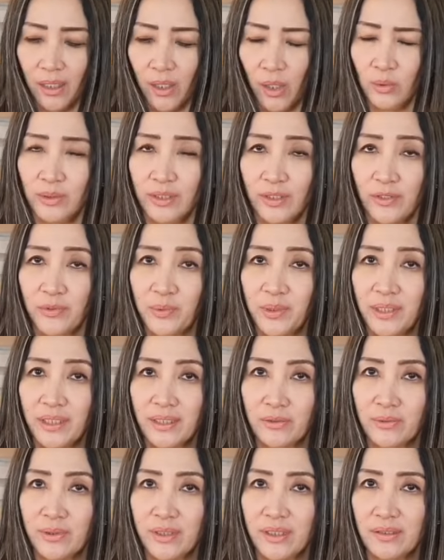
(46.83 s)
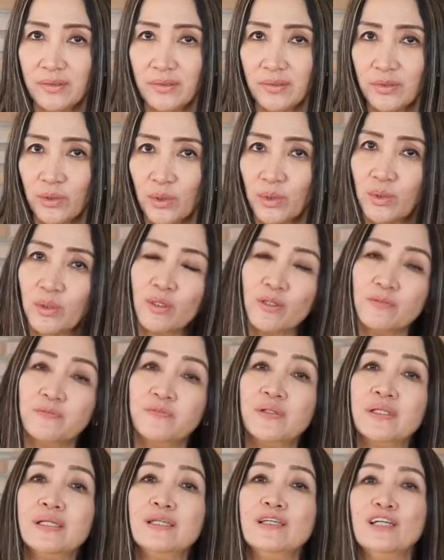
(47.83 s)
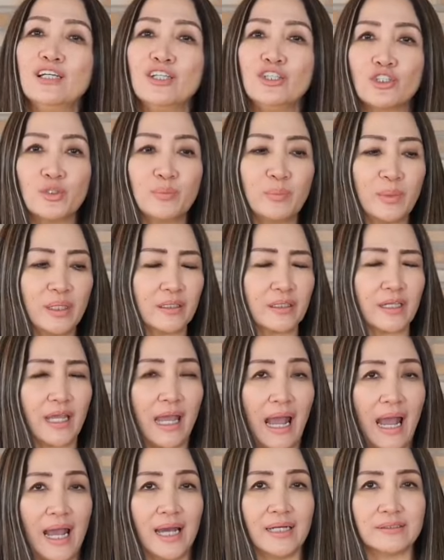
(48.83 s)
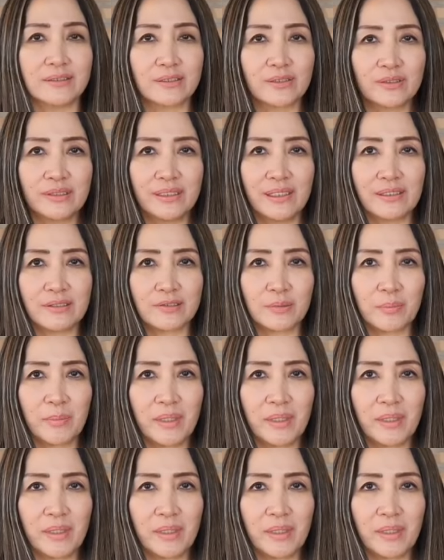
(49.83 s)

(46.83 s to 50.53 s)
Only 3 ingredients: your coffee, your milk, and the condensed